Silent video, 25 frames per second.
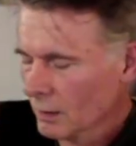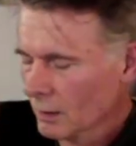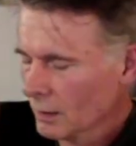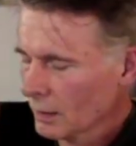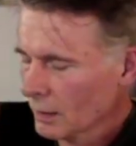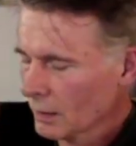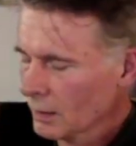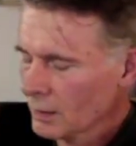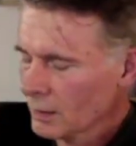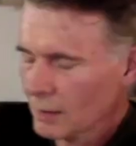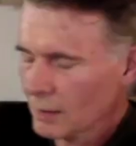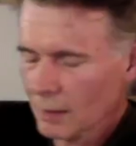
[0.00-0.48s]

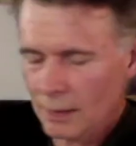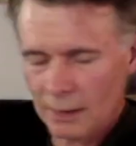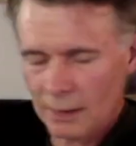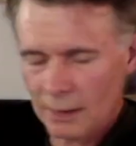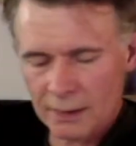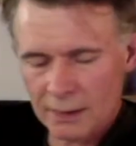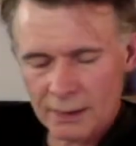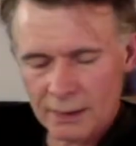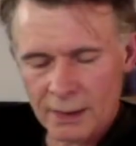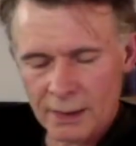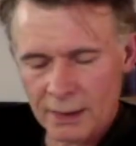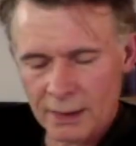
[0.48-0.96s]
And then
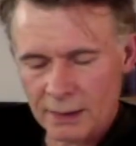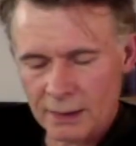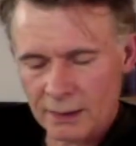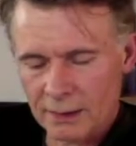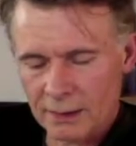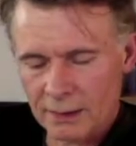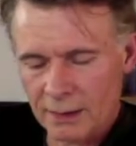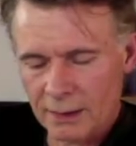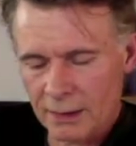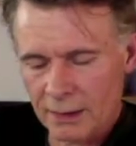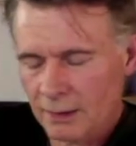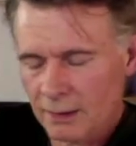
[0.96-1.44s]
let it hang
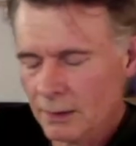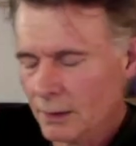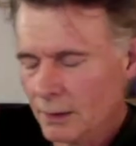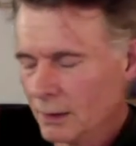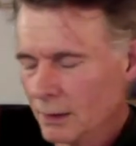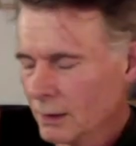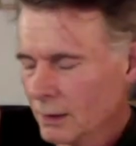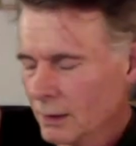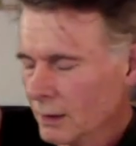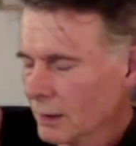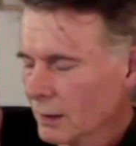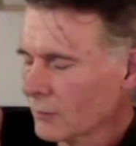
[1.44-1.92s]
again,
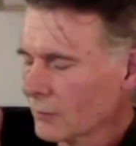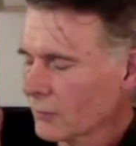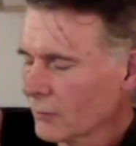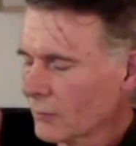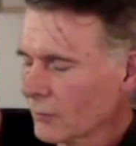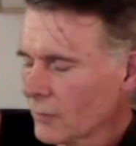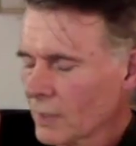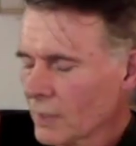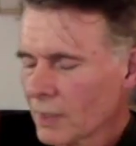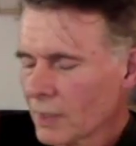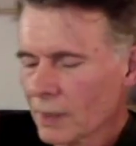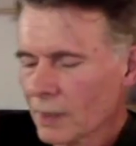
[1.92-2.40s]
and then
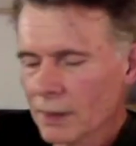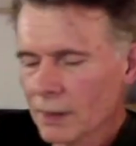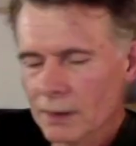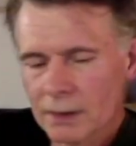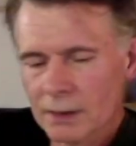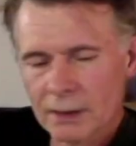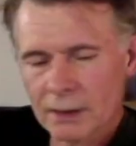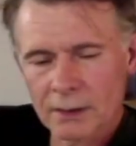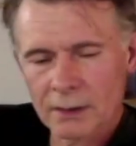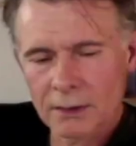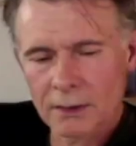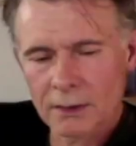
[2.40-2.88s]

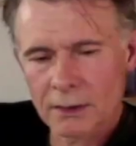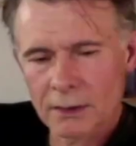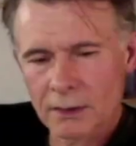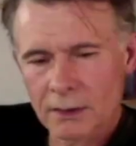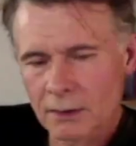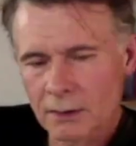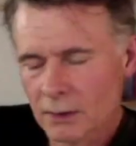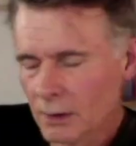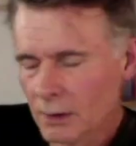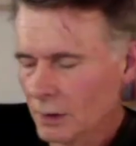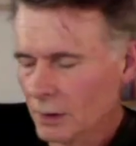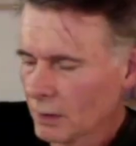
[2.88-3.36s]
feel,
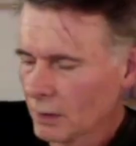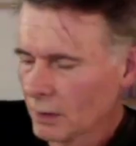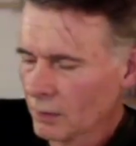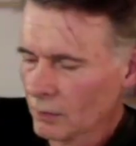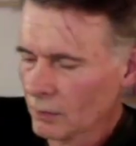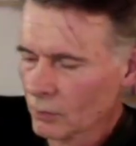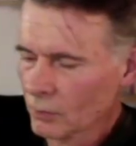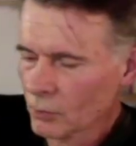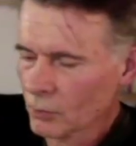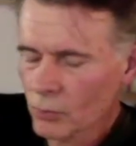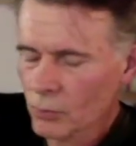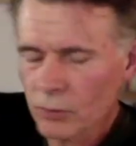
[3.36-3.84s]

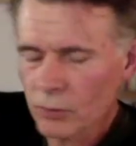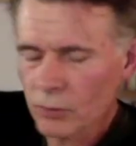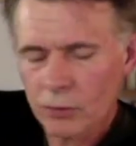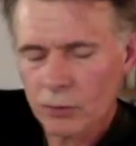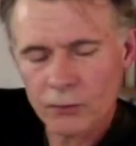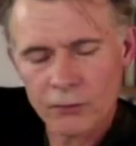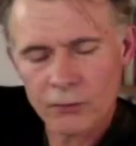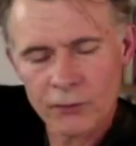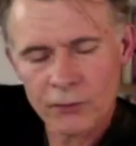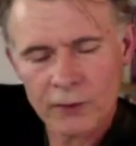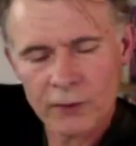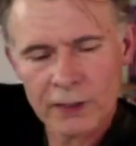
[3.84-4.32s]
do
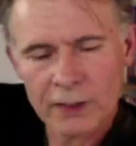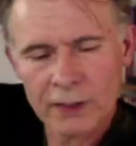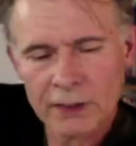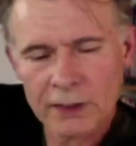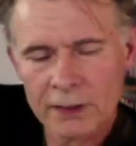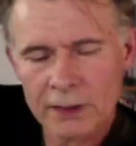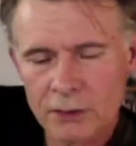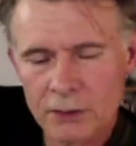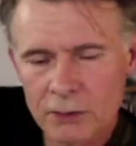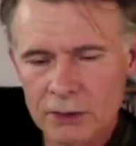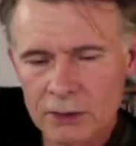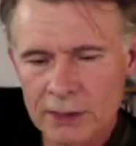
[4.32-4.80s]
you feel
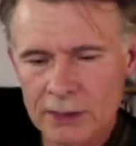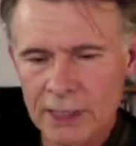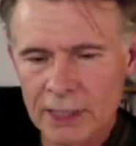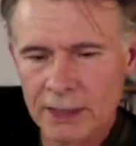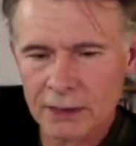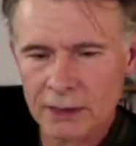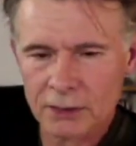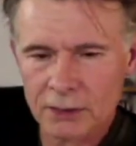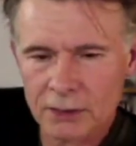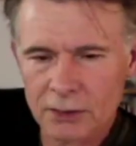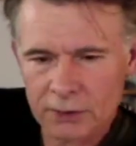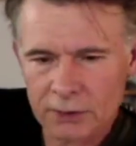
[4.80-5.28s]
in your
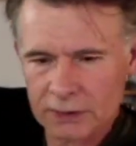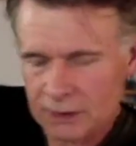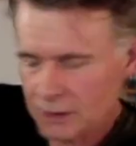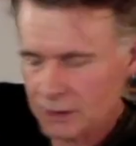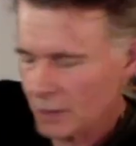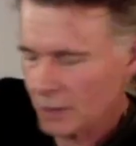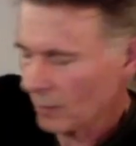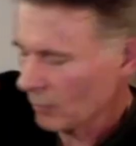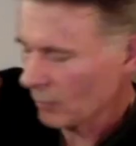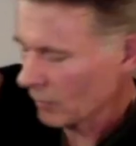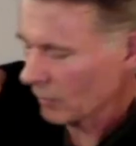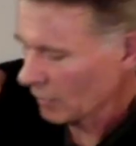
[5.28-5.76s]
deltoid
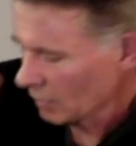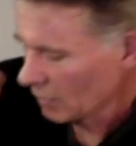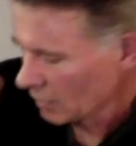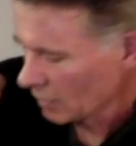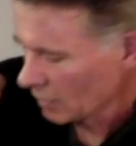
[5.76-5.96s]
something